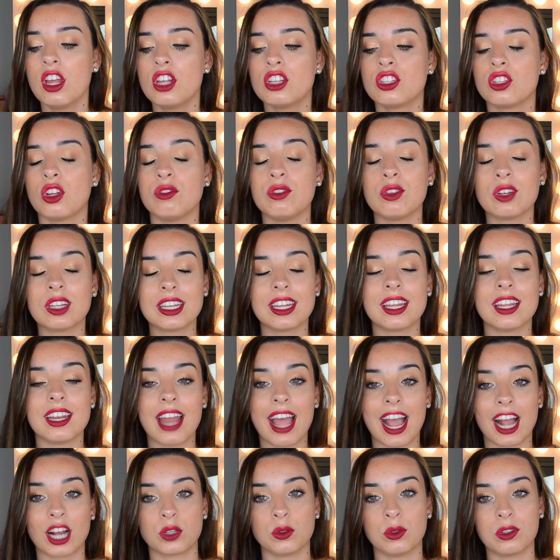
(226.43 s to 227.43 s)
So if you can get an
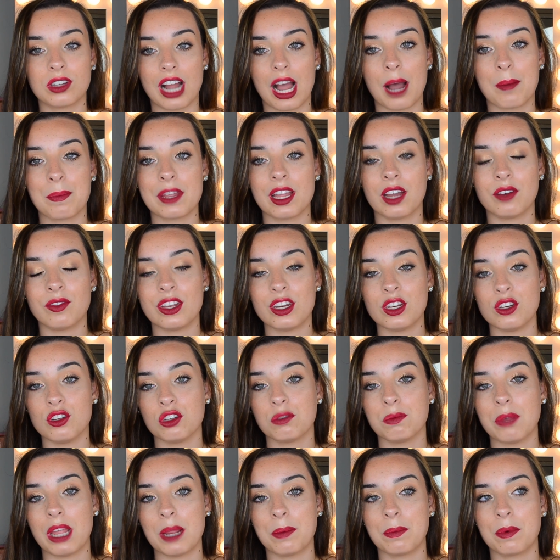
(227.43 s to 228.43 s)
actual copy of a
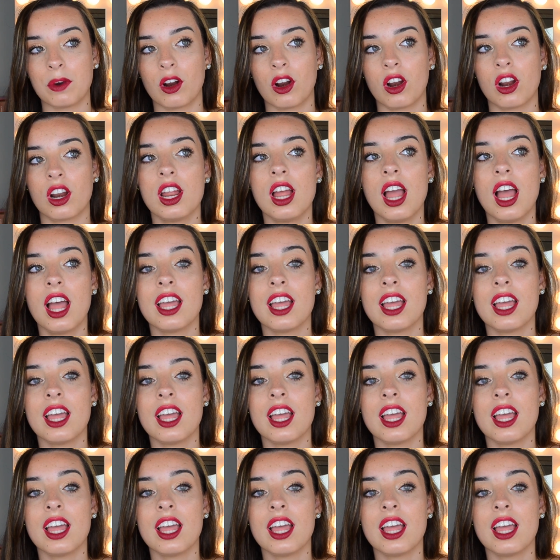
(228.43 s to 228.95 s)
newspaper,